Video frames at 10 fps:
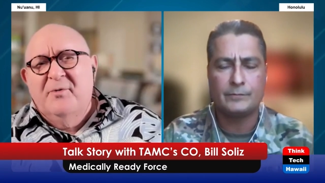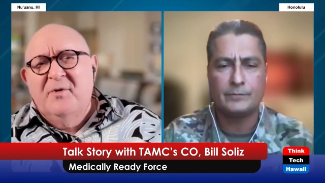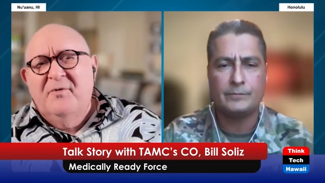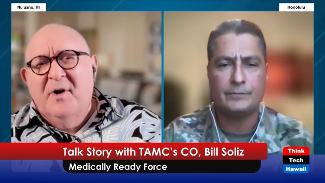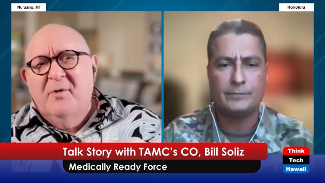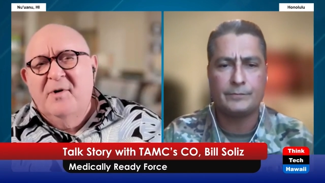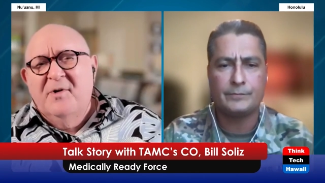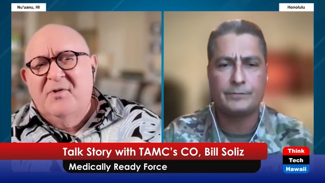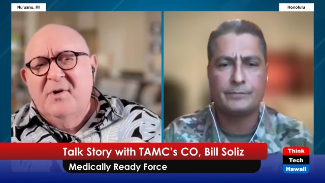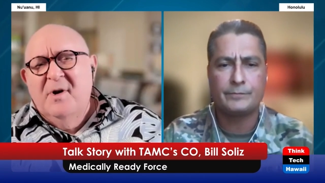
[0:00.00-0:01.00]
Speaker 1: for the
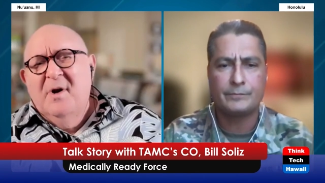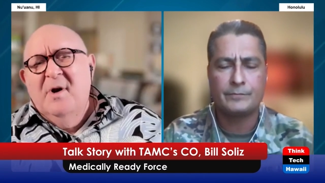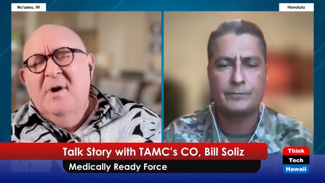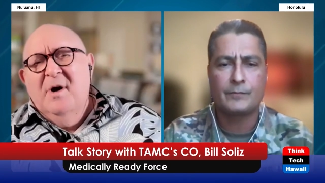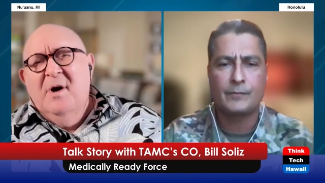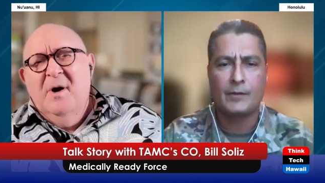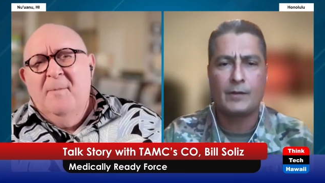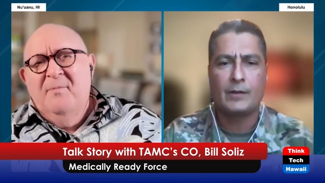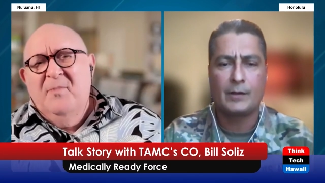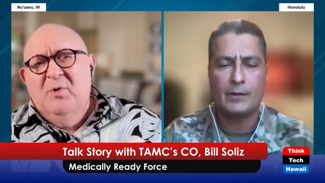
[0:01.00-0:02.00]
veterans?
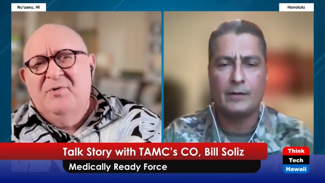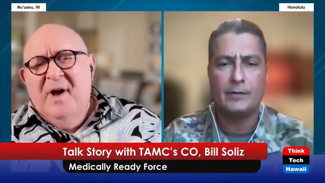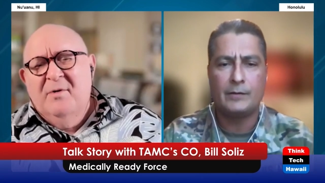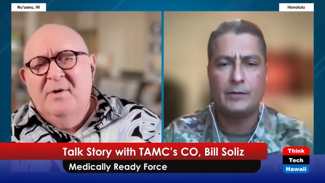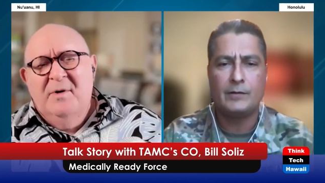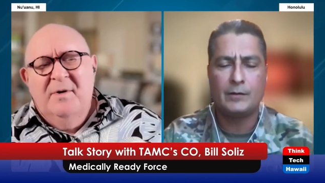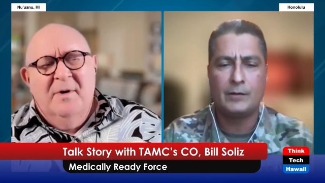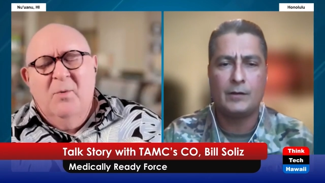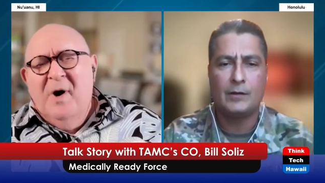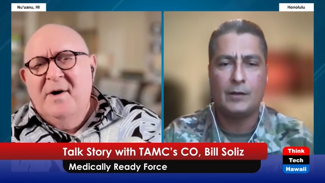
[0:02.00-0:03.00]
Down in
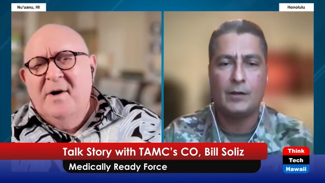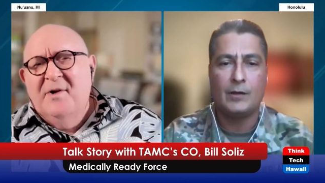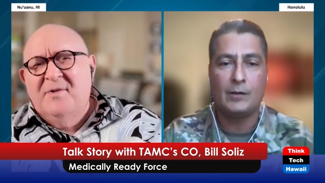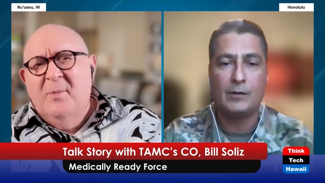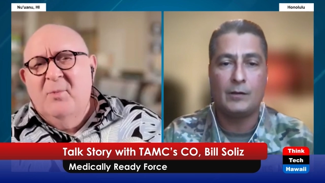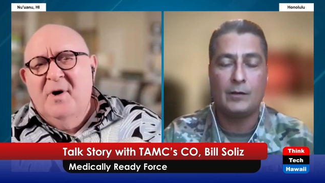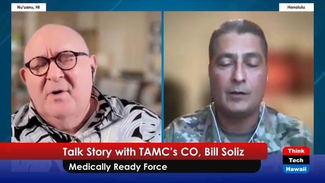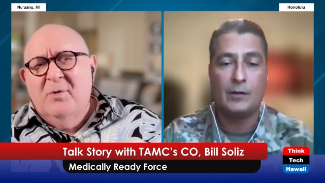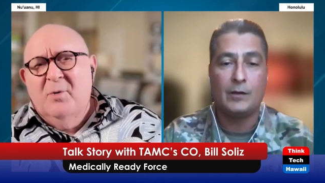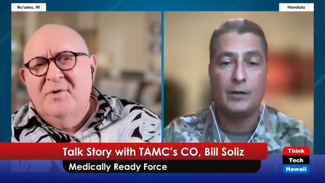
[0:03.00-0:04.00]
Waianae somewhere.
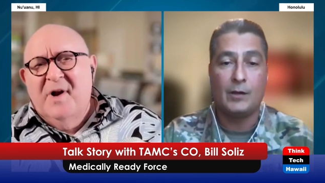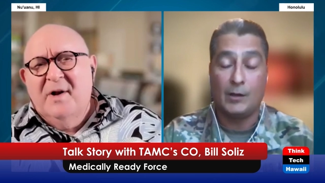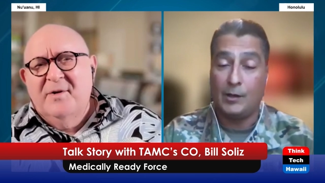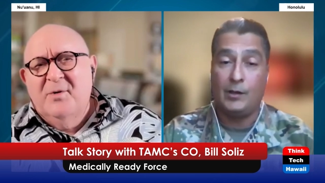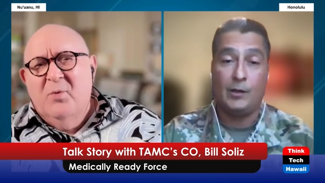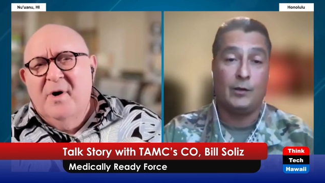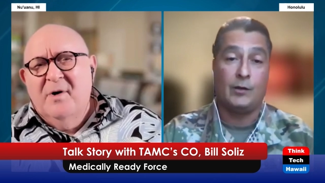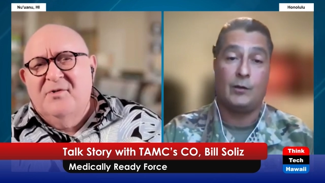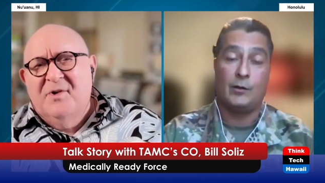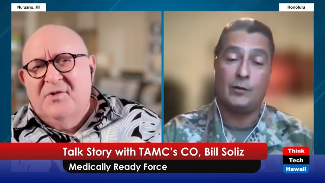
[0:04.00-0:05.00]
I don't know exactly
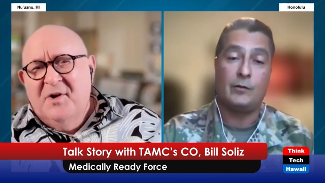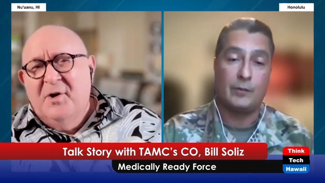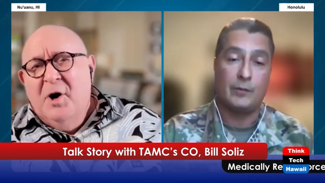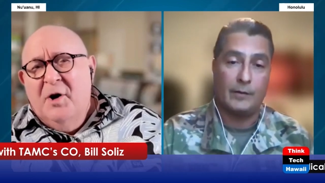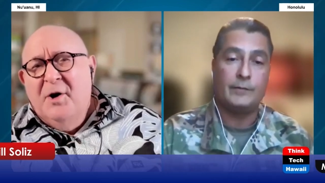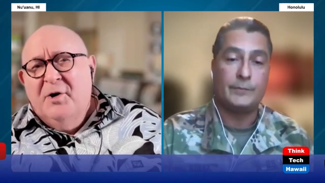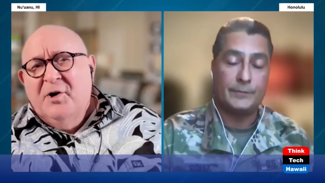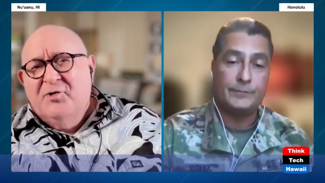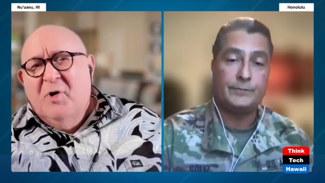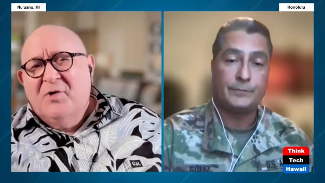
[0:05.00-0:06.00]
where. It's
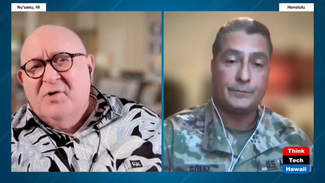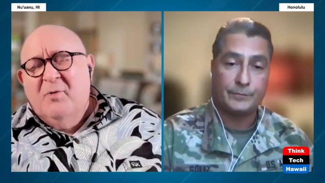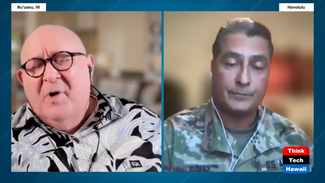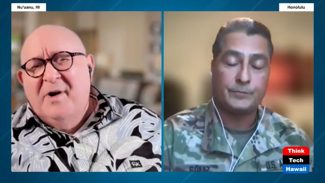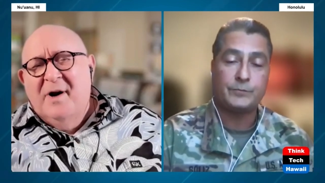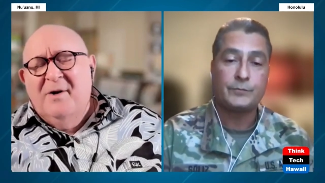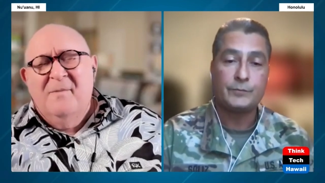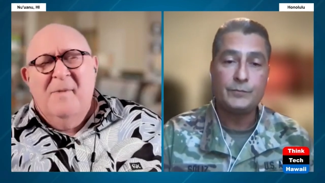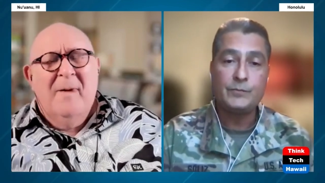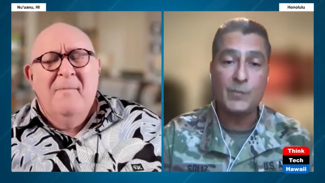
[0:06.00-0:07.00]
in construction right
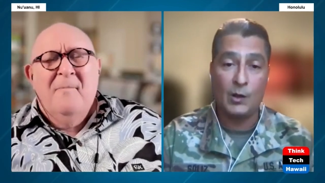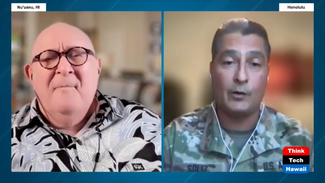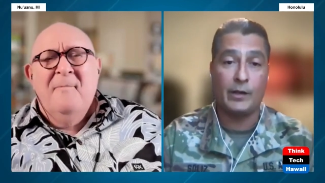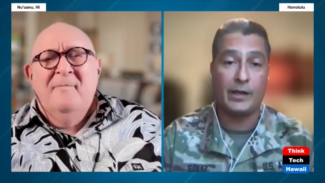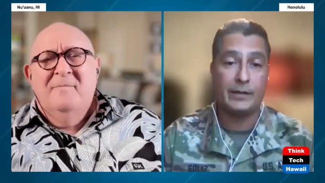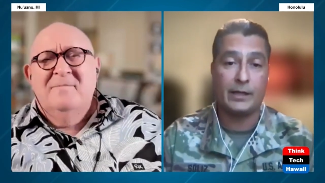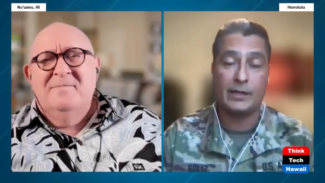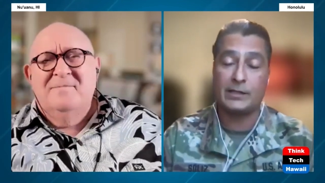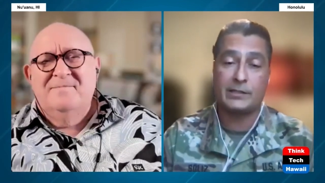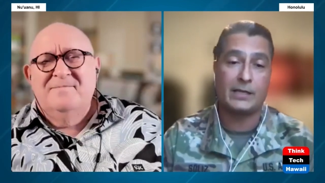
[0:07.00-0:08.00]
now.
Speaker 2: Oh yeah, it's